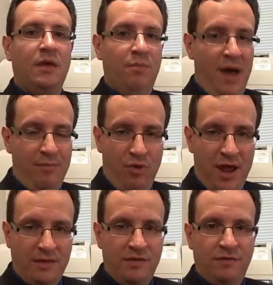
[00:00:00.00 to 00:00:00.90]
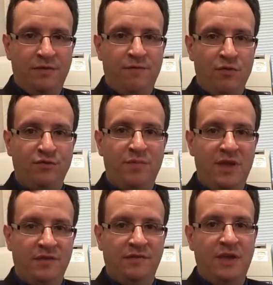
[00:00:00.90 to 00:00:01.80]
In my practice, the first
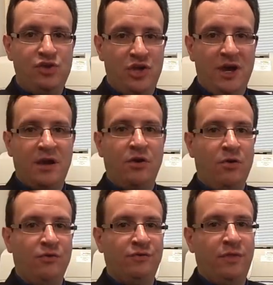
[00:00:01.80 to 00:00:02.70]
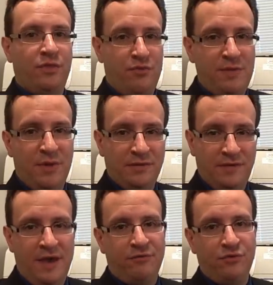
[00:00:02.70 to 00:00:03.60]
PSA check occurs at 3
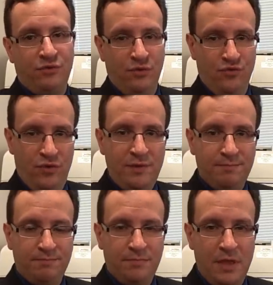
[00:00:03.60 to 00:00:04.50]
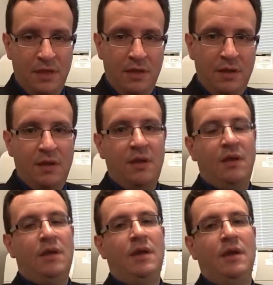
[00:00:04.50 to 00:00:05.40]
months after surgery,
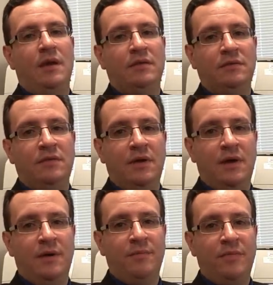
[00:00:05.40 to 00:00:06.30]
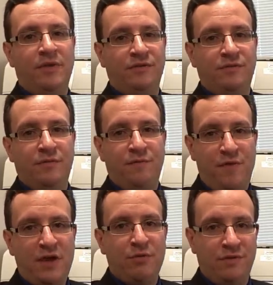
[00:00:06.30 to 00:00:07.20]
and this
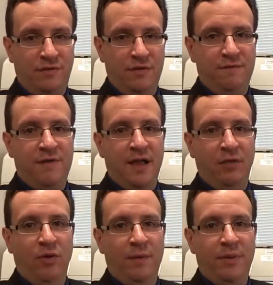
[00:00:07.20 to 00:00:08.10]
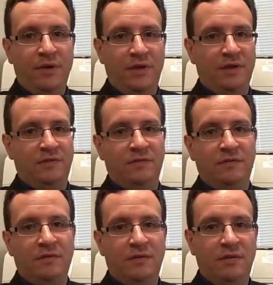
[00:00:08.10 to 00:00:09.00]
frequency of follow-up
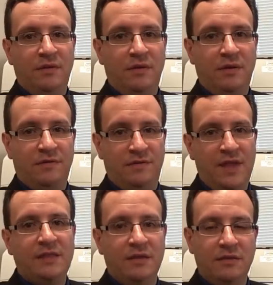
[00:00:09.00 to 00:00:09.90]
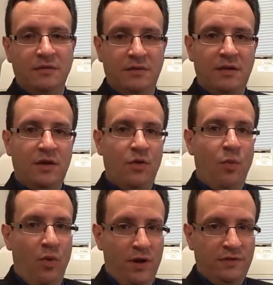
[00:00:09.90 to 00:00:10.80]
gets extended
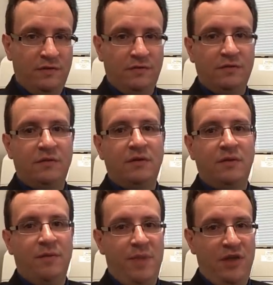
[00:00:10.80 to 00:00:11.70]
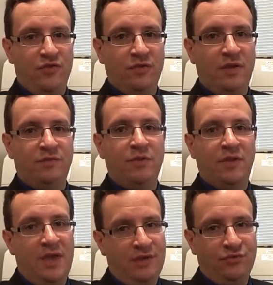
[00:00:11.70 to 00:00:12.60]
once the patient has
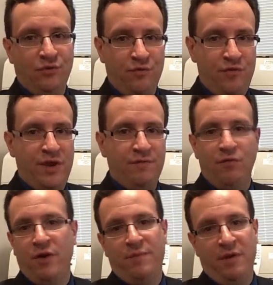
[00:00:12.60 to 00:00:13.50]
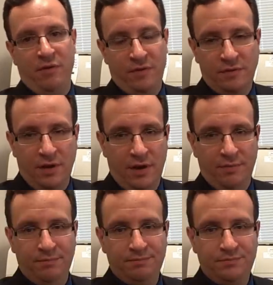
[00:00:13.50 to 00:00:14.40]
been cancer-free for a period of
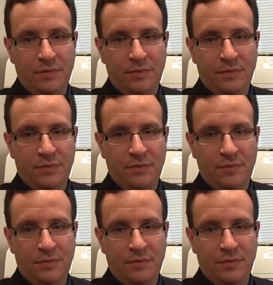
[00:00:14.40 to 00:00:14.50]
time.